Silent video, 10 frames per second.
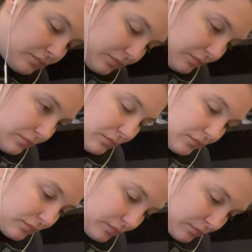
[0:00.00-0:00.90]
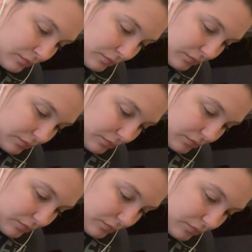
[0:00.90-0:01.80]
think it'll be part of my
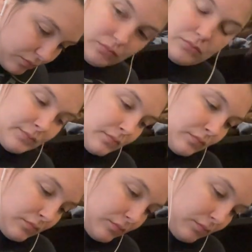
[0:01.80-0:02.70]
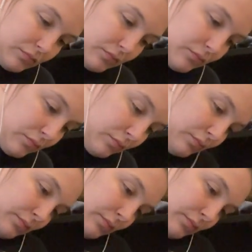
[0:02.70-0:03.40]
journey on YouTube